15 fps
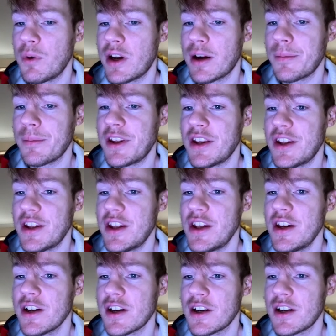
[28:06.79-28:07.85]

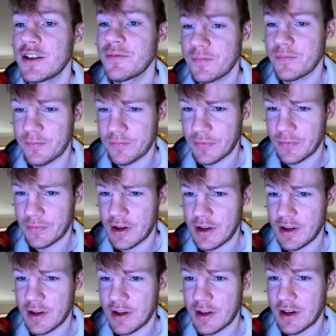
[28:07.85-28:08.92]
here,
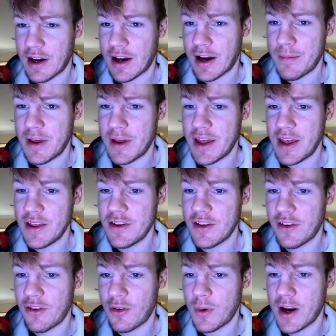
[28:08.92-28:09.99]
I'm in the
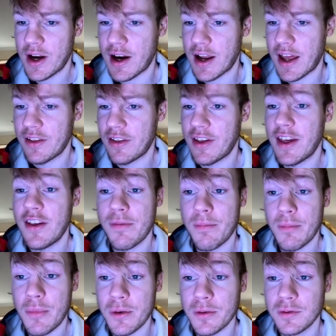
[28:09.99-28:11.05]
square, and it's his
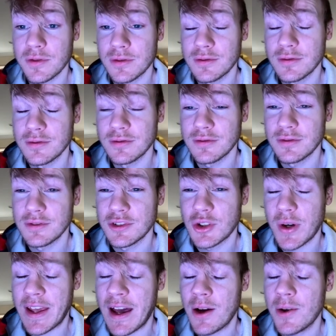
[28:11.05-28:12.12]
move. So I
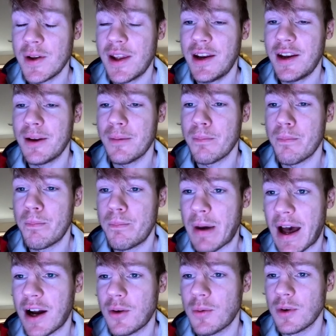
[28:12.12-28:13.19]
calculated it
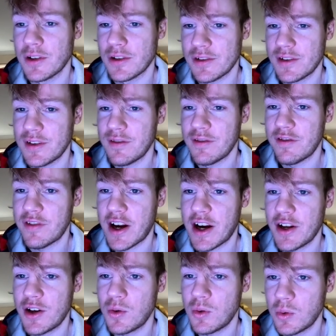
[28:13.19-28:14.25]
backwards. Very
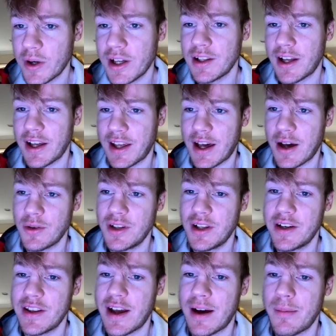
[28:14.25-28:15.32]
quickly, I calculated
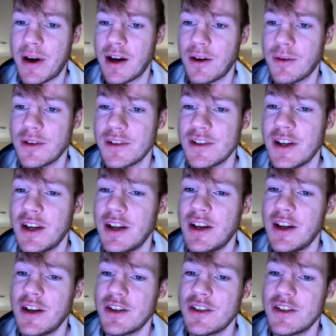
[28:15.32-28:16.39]
that backwards.
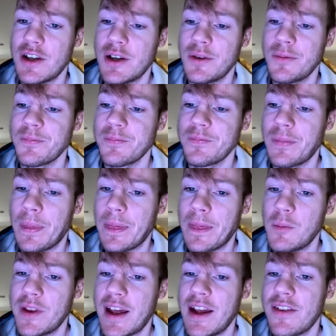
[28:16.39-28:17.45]
So with
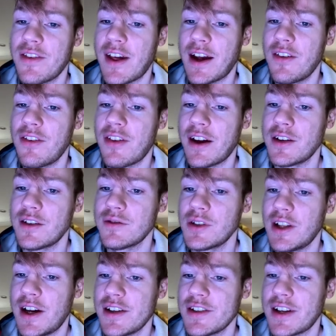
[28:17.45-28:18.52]
8 seconds, I could have
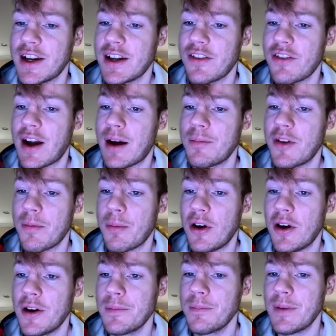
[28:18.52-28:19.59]
realized that I can stop this
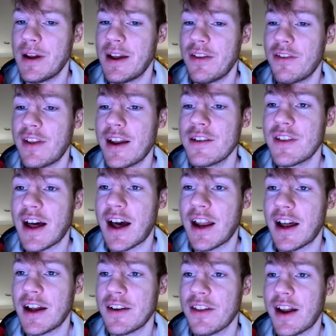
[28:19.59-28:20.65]
pawn. Instead of that, I
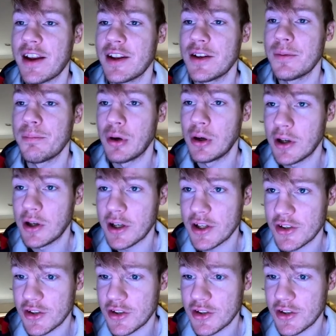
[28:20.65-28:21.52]
decided to push,